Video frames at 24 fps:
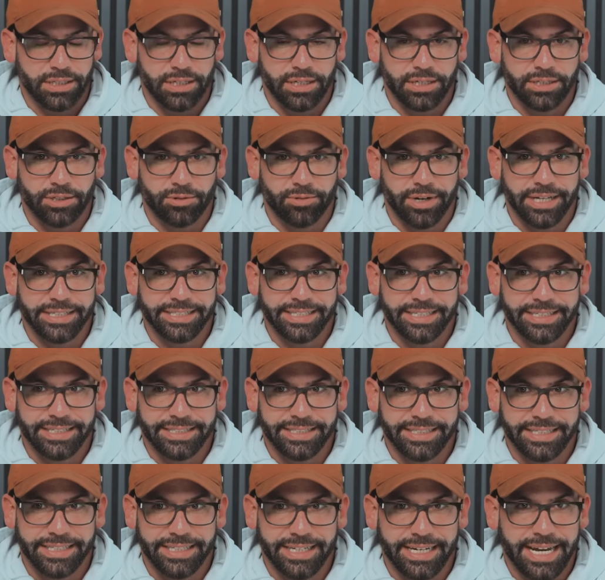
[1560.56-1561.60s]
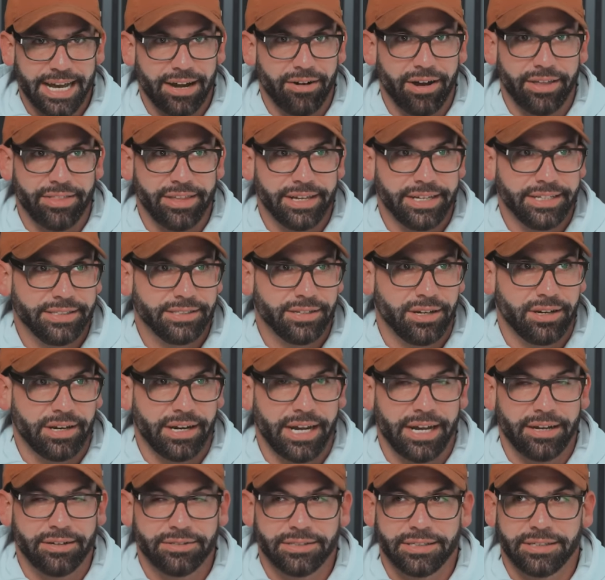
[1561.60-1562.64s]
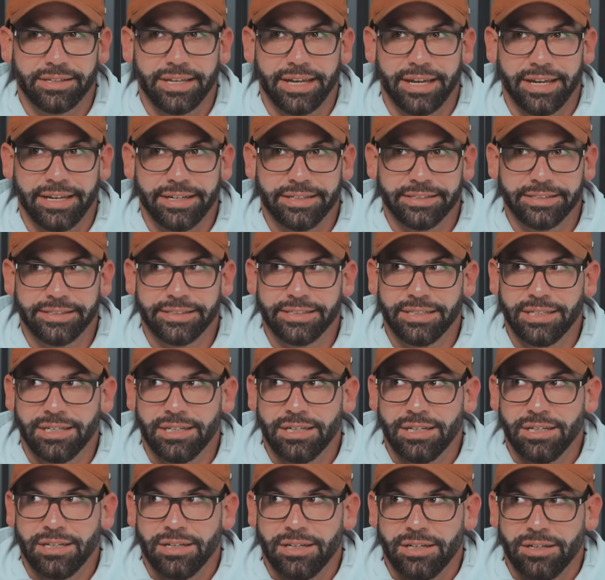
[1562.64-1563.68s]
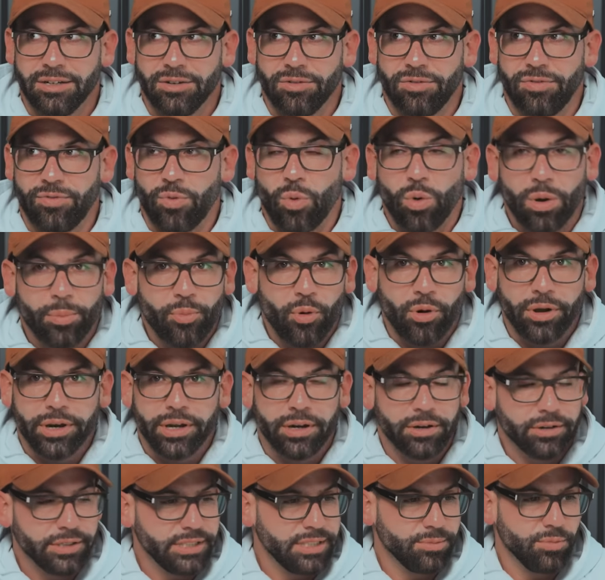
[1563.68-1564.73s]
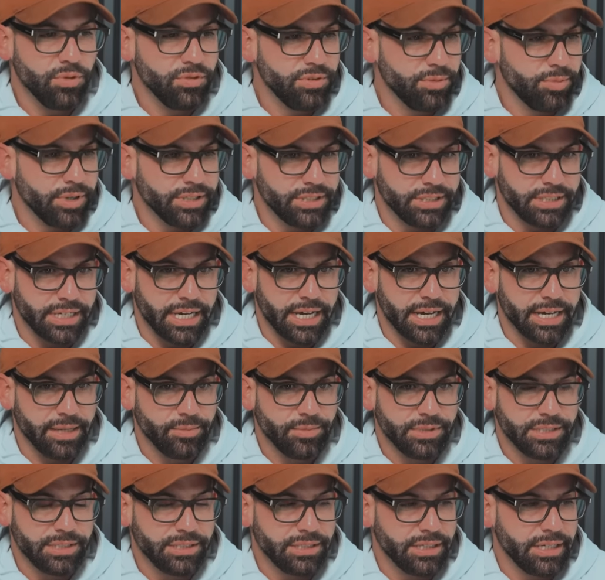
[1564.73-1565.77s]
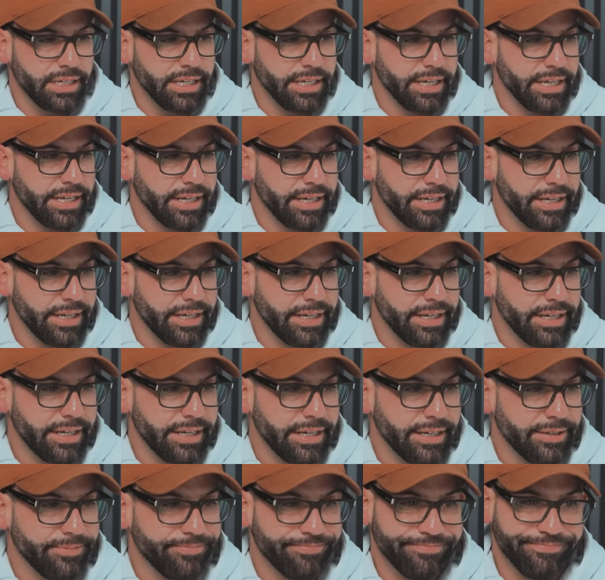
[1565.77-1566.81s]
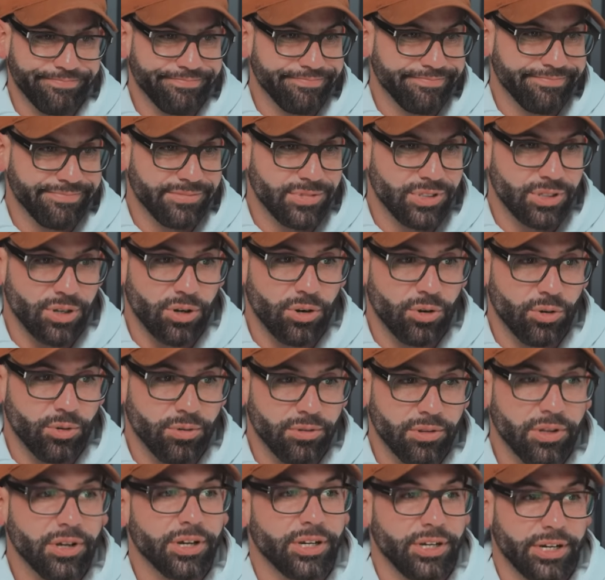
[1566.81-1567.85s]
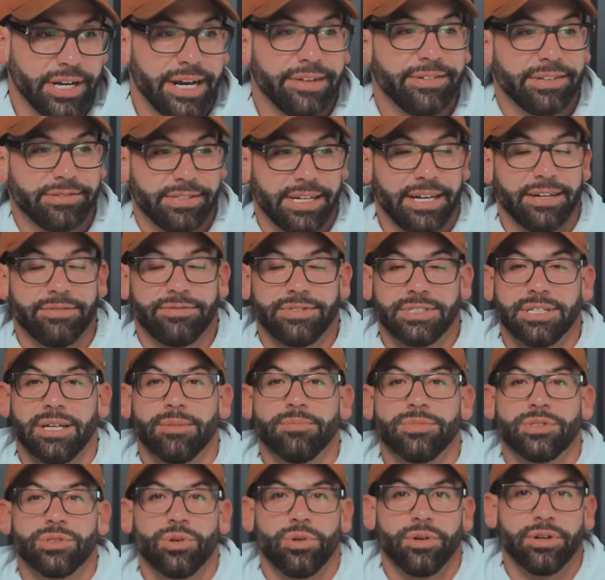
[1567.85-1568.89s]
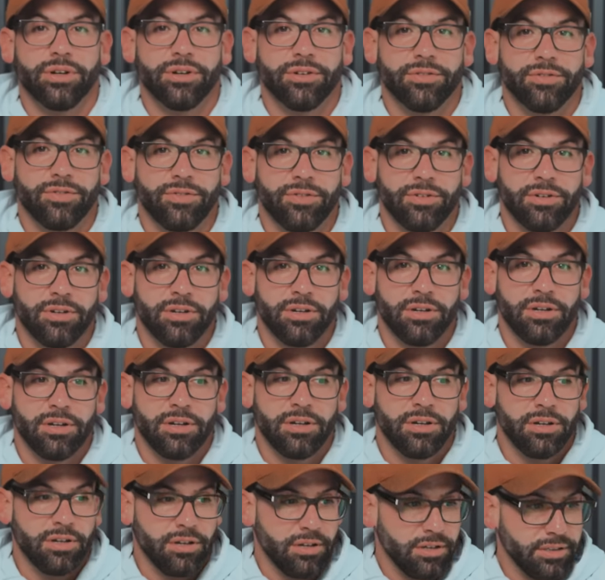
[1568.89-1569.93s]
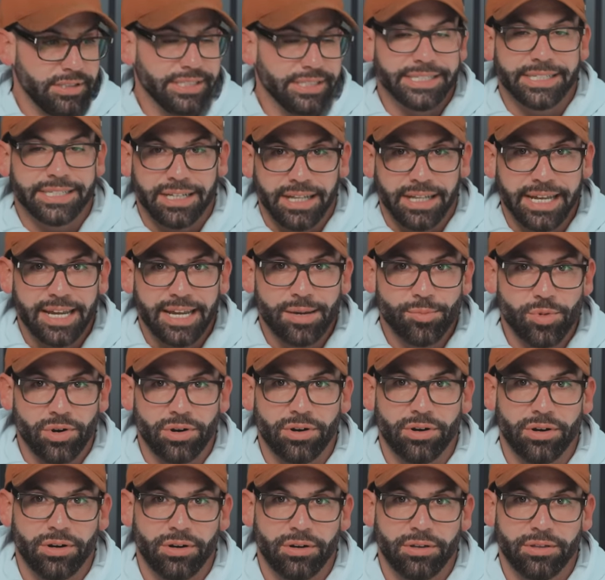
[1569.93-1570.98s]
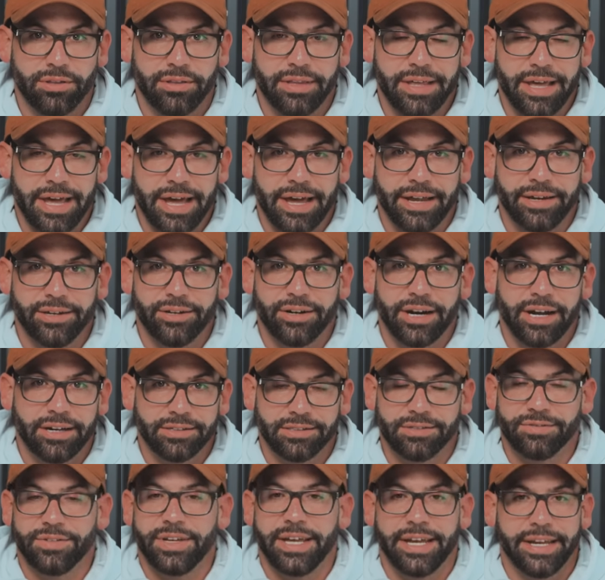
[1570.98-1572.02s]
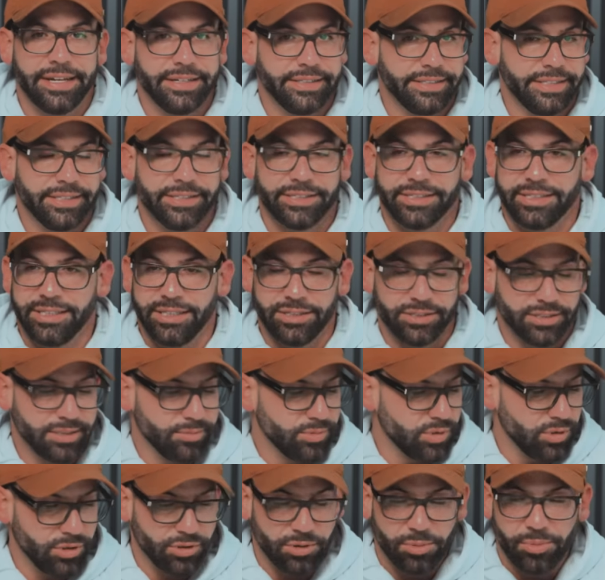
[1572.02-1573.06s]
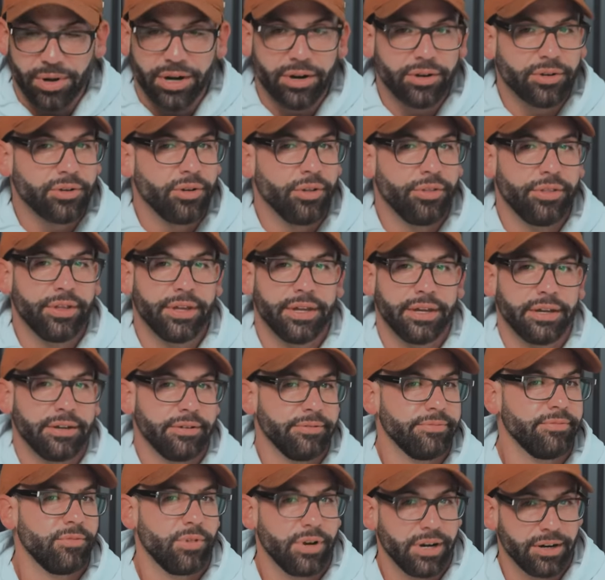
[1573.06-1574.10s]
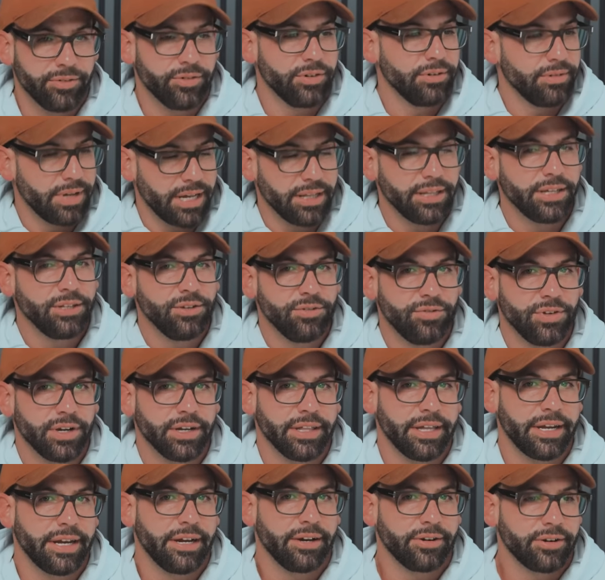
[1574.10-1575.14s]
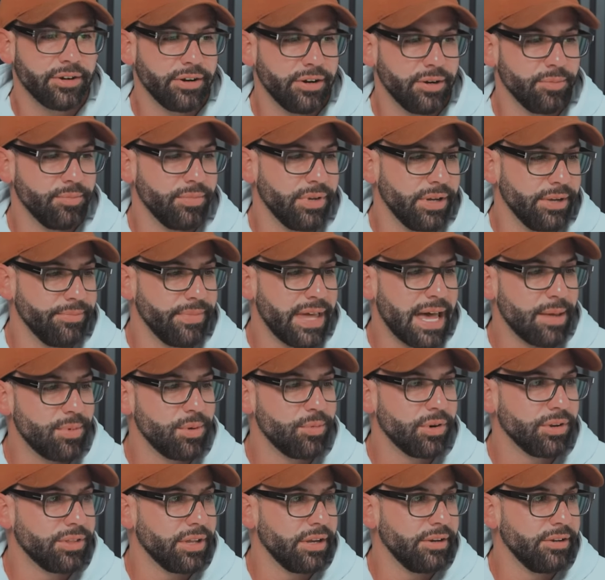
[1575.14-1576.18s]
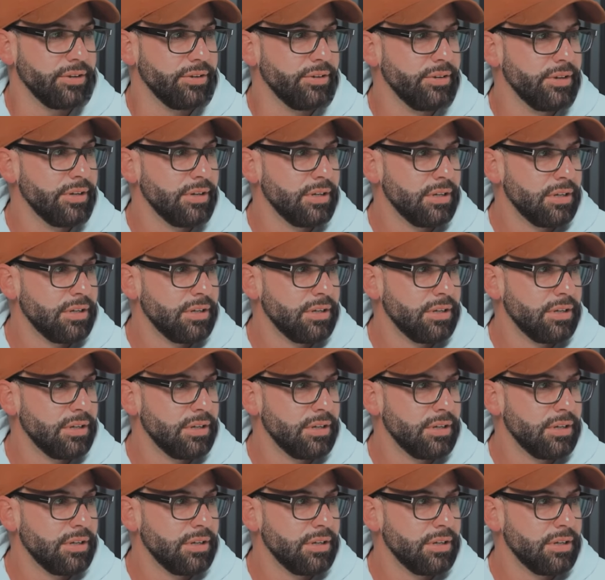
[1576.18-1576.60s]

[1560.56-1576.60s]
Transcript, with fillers: to residency, and now I think he's on House of Gains 4.0. He's moved a bunch of times. And so, look, you're going to have some sort of disclaimer that your House of Gains, there's either some sort of numerical thing, whatever. I'll let you figure that out, Kurt, but happy birthday, dude.